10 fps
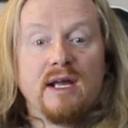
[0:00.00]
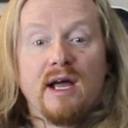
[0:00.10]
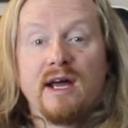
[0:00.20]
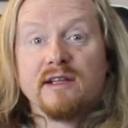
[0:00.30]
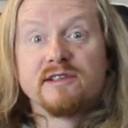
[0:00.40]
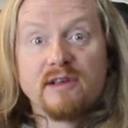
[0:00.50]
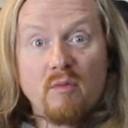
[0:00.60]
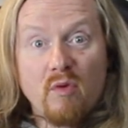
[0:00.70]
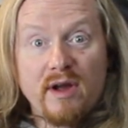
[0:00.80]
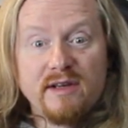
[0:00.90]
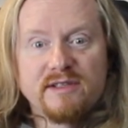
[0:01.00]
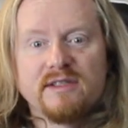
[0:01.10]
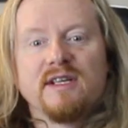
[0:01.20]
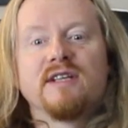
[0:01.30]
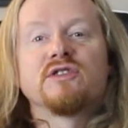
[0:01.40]
And in some ways,
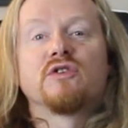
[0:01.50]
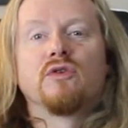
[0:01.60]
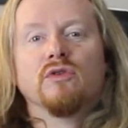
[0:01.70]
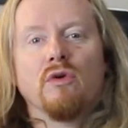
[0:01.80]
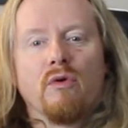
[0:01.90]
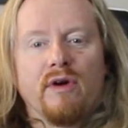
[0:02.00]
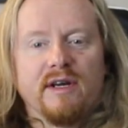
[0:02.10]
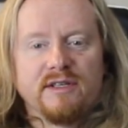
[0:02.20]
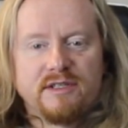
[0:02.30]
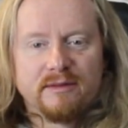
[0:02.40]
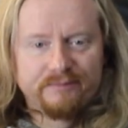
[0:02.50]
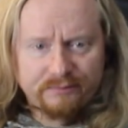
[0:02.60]
it's glorious.